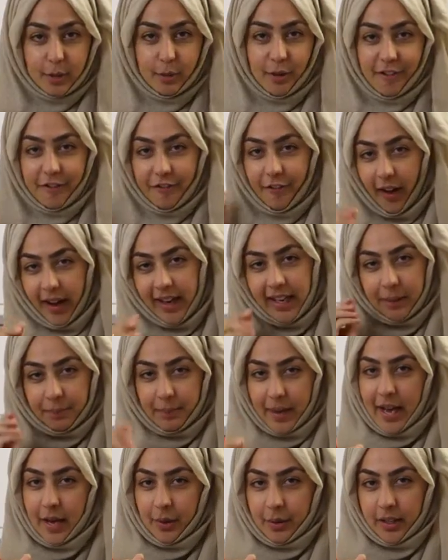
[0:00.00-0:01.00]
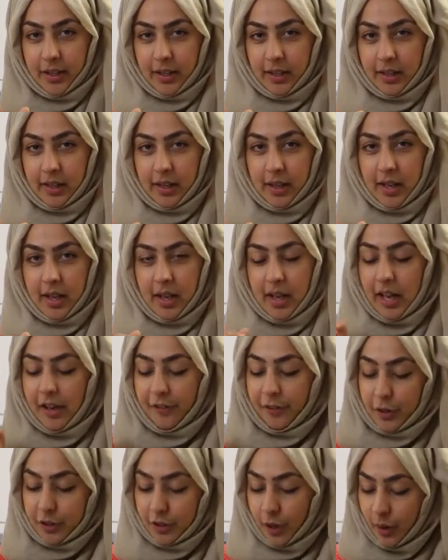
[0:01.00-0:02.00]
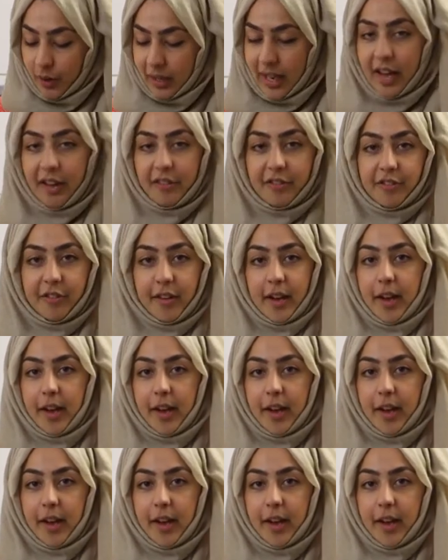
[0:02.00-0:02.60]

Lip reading: to a fine powder. If you don't have